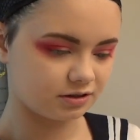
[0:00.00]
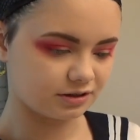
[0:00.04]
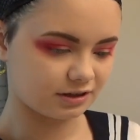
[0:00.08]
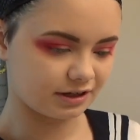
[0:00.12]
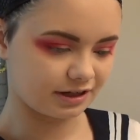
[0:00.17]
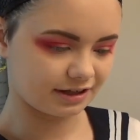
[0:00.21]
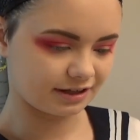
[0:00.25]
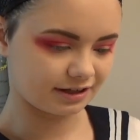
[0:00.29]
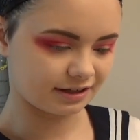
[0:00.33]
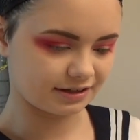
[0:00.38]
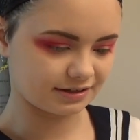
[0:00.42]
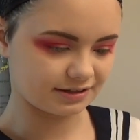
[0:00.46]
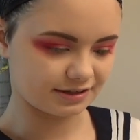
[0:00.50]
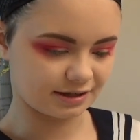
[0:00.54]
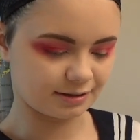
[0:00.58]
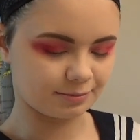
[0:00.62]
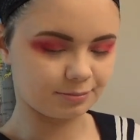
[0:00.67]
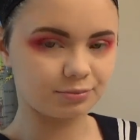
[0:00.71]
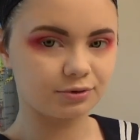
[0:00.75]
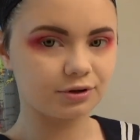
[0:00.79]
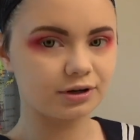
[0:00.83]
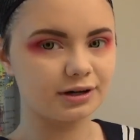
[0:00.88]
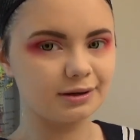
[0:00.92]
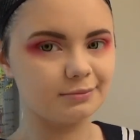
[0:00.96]
I think it's like
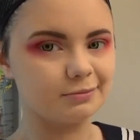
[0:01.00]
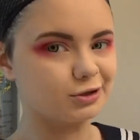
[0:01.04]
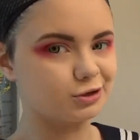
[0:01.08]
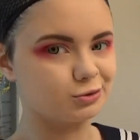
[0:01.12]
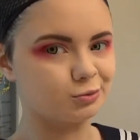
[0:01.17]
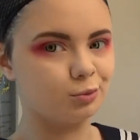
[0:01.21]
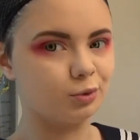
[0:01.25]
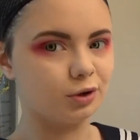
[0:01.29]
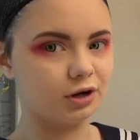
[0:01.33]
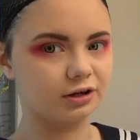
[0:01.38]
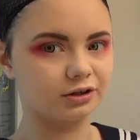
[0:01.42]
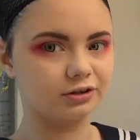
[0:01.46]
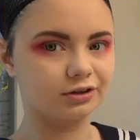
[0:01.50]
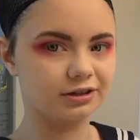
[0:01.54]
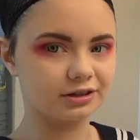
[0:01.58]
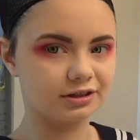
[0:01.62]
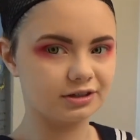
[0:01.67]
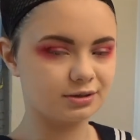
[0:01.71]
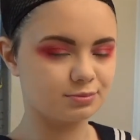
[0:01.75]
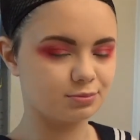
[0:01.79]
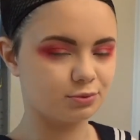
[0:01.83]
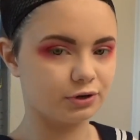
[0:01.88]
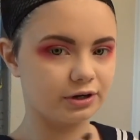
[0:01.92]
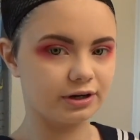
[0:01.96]
pretty much water at
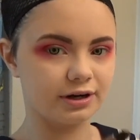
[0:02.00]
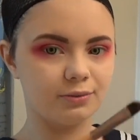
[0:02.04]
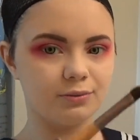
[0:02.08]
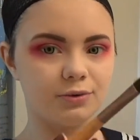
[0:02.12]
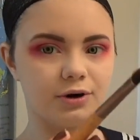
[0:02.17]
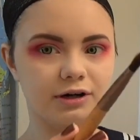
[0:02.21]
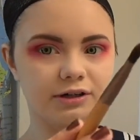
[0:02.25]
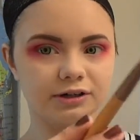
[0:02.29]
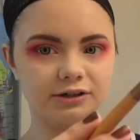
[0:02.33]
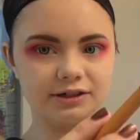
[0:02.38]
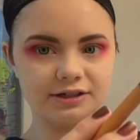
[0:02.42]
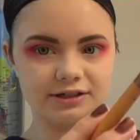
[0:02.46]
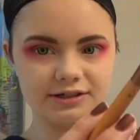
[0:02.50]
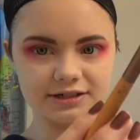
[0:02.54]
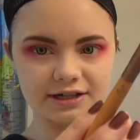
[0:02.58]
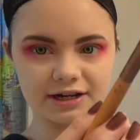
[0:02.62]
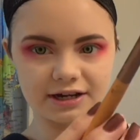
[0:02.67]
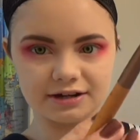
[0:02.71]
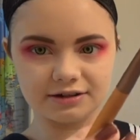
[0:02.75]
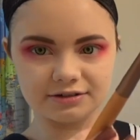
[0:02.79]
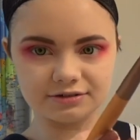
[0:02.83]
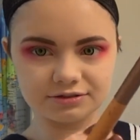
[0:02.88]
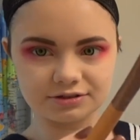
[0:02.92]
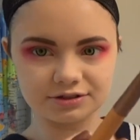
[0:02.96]
this point. I watered it
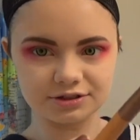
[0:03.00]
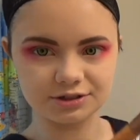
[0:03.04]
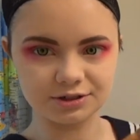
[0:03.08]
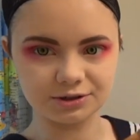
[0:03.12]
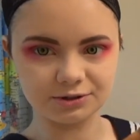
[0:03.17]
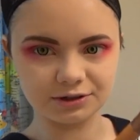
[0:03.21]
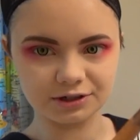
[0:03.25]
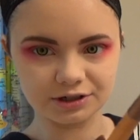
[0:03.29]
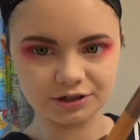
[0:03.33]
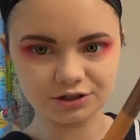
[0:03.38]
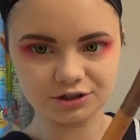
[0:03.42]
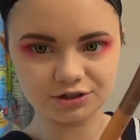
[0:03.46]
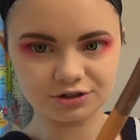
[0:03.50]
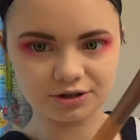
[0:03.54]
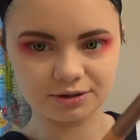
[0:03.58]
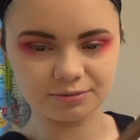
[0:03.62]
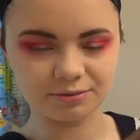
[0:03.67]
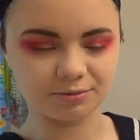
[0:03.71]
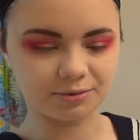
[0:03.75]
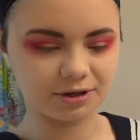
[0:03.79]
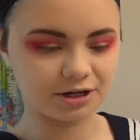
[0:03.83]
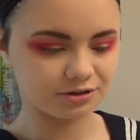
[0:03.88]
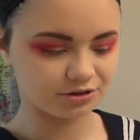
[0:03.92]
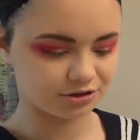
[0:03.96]
down to an extreme
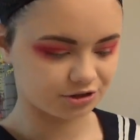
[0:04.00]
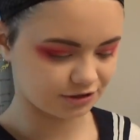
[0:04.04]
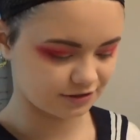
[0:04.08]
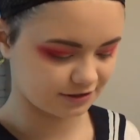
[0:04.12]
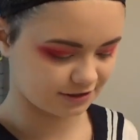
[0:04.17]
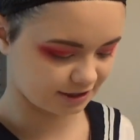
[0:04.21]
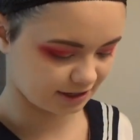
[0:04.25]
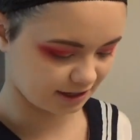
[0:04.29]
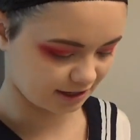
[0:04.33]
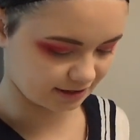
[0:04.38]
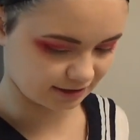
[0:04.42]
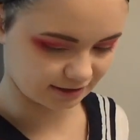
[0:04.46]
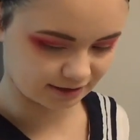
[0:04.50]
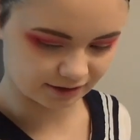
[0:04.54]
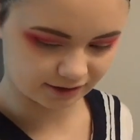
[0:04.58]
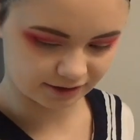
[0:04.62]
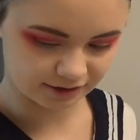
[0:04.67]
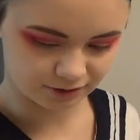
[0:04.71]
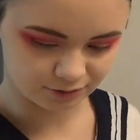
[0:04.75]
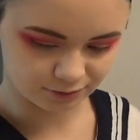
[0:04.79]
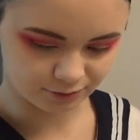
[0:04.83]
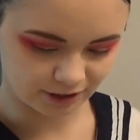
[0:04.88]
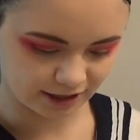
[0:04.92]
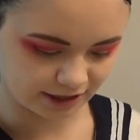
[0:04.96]
amount just to get it a
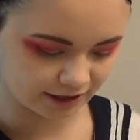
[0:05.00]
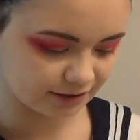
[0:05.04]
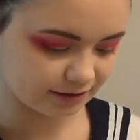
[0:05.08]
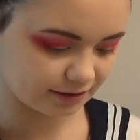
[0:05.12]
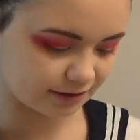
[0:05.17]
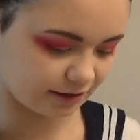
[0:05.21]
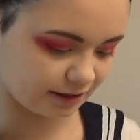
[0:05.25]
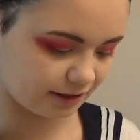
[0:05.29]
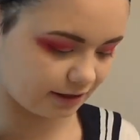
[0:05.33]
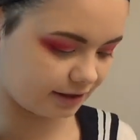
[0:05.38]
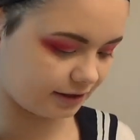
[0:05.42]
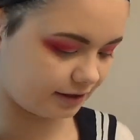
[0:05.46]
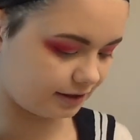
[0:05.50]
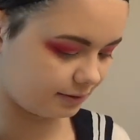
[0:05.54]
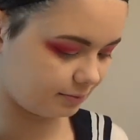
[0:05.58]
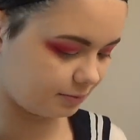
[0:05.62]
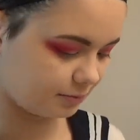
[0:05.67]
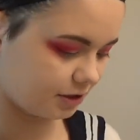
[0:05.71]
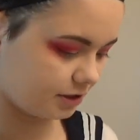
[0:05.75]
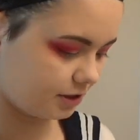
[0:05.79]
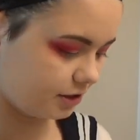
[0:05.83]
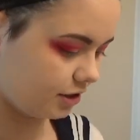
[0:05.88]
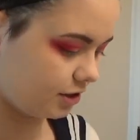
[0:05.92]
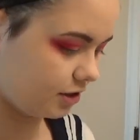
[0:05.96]
little wet, and then I'm
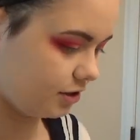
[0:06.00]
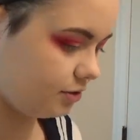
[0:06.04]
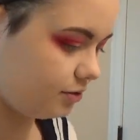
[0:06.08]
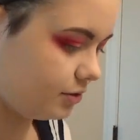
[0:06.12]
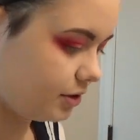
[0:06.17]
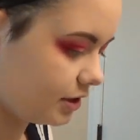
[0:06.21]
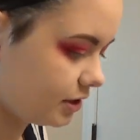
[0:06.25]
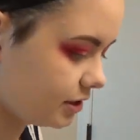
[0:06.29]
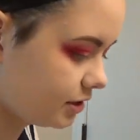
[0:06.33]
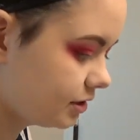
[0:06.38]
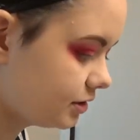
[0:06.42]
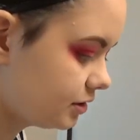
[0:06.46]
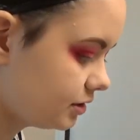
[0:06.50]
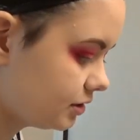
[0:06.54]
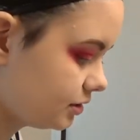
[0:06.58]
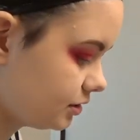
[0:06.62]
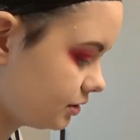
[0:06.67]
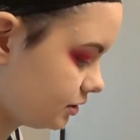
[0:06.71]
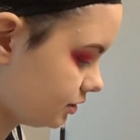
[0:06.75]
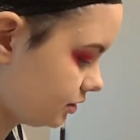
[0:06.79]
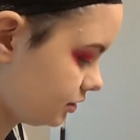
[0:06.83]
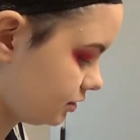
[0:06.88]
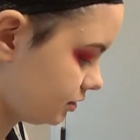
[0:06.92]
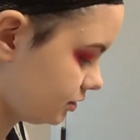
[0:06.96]
gonna go in
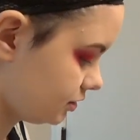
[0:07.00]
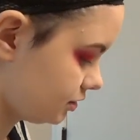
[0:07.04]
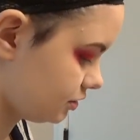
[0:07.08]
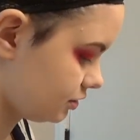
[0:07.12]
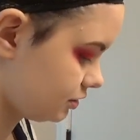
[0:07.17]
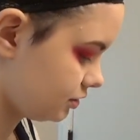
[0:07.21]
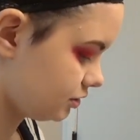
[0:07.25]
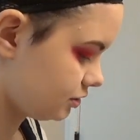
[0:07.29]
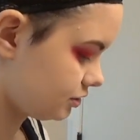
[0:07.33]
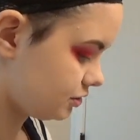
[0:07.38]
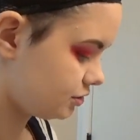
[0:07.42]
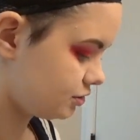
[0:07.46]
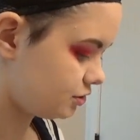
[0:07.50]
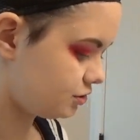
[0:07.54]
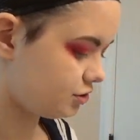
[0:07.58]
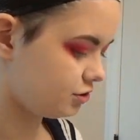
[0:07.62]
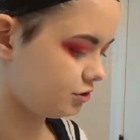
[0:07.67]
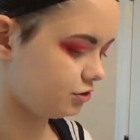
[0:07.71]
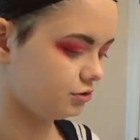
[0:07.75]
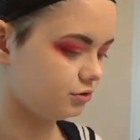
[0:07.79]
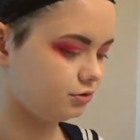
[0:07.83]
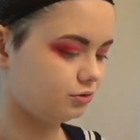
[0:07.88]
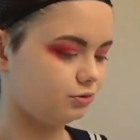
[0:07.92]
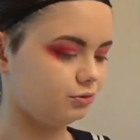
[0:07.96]

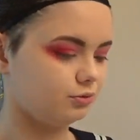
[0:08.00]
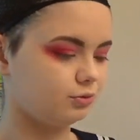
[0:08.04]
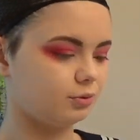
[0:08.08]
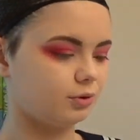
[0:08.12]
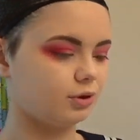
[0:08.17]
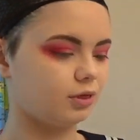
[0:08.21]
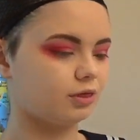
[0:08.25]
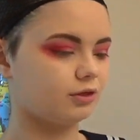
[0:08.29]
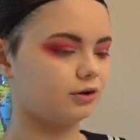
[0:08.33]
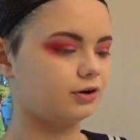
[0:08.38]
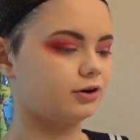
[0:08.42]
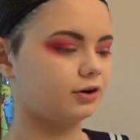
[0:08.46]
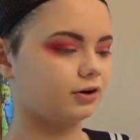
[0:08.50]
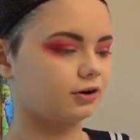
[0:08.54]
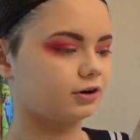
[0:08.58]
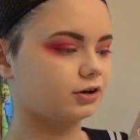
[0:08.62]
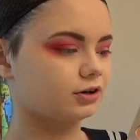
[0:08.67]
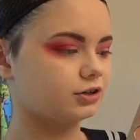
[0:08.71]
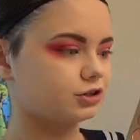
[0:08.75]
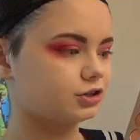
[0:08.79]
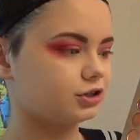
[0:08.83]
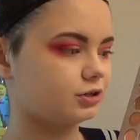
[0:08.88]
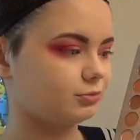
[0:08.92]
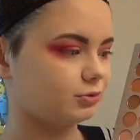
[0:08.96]
to the darker
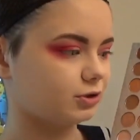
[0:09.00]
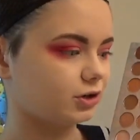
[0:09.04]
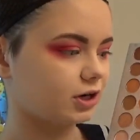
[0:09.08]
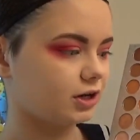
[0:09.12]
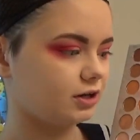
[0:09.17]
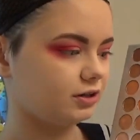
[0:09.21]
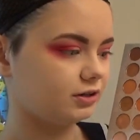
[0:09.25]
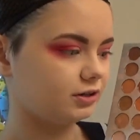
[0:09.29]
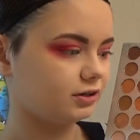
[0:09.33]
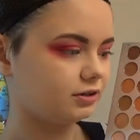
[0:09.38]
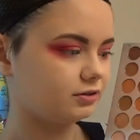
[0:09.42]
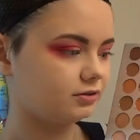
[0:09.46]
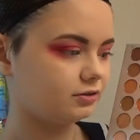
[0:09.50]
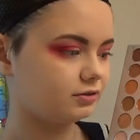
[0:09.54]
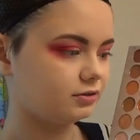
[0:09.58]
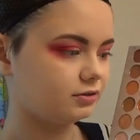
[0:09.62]
shimmer color.